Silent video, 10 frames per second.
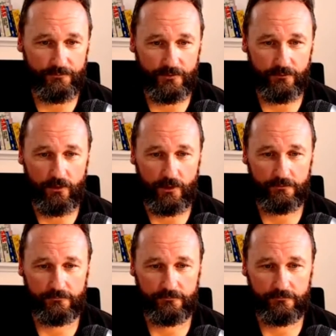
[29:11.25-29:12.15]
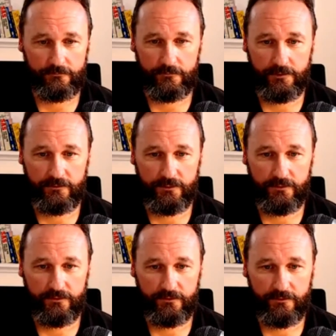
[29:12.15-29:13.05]
You're right,
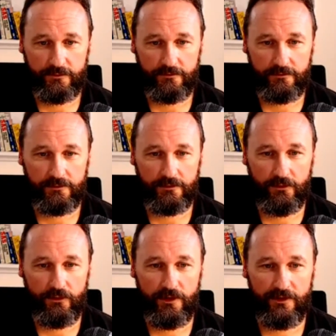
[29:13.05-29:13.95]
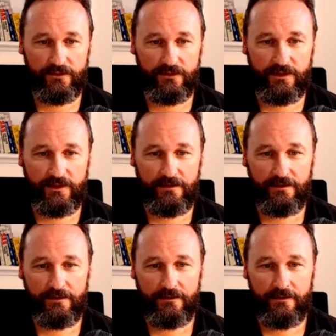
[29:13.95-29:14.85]
Elizabeth. You learn everything
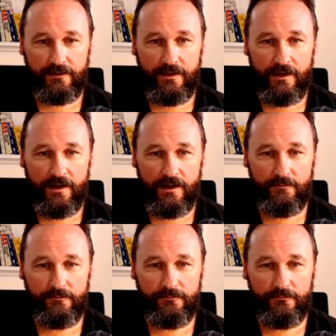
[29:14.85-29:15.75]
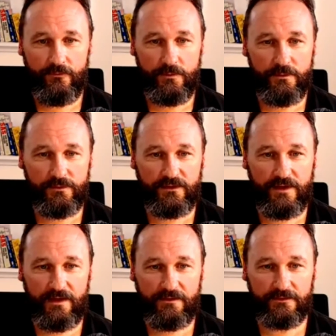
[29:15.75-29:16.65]
from your
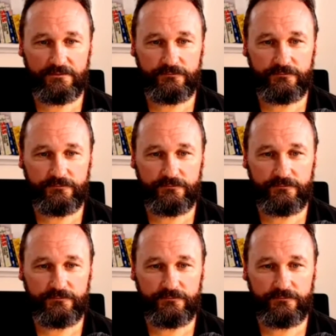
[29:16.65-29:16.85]
mistakes.